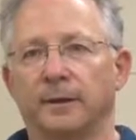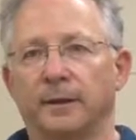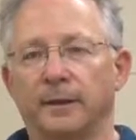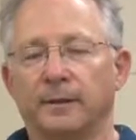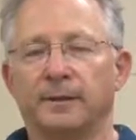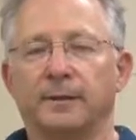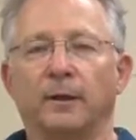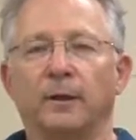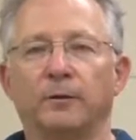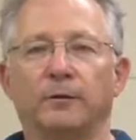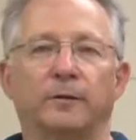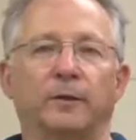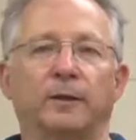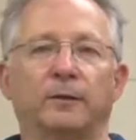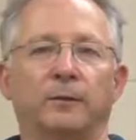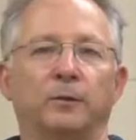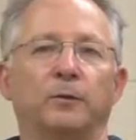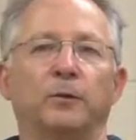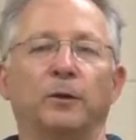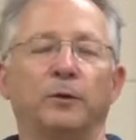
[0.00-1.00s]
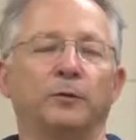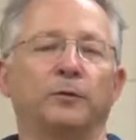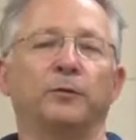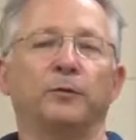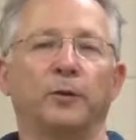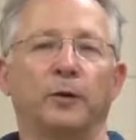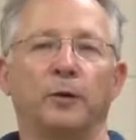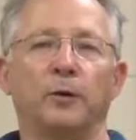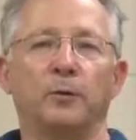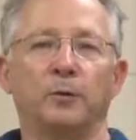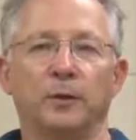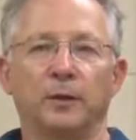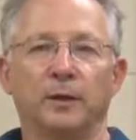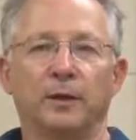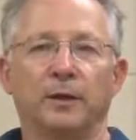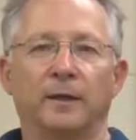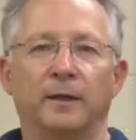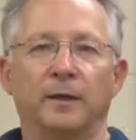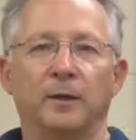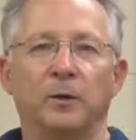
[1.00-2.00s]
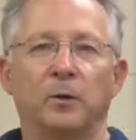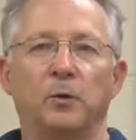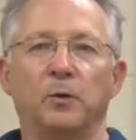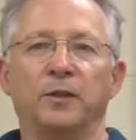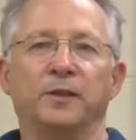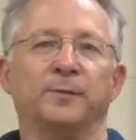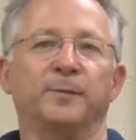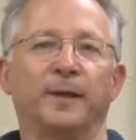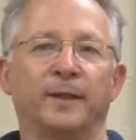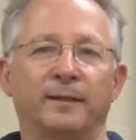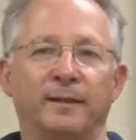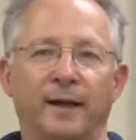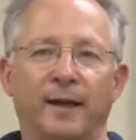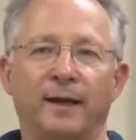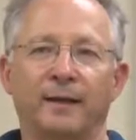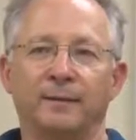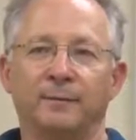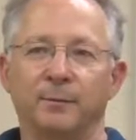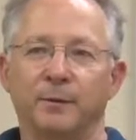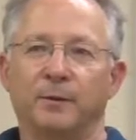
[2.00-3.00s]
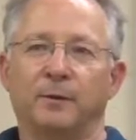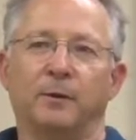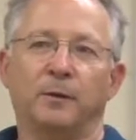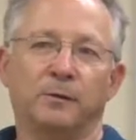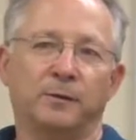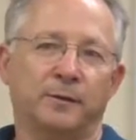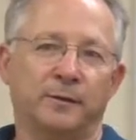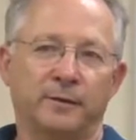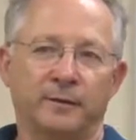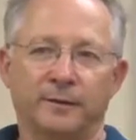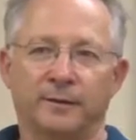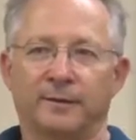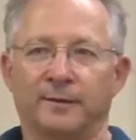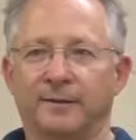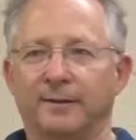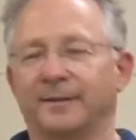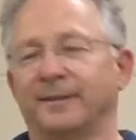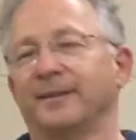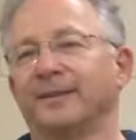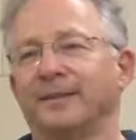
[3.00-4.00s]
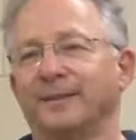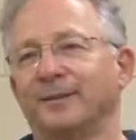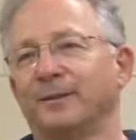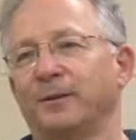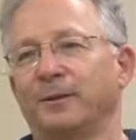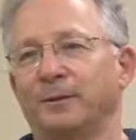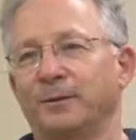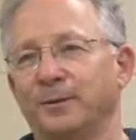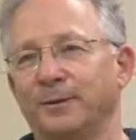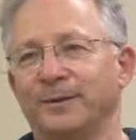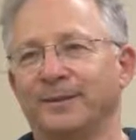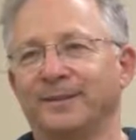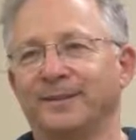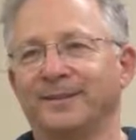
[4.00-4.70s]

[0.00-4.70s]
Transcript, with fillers: It's not that you don't know who is my dad because, you know,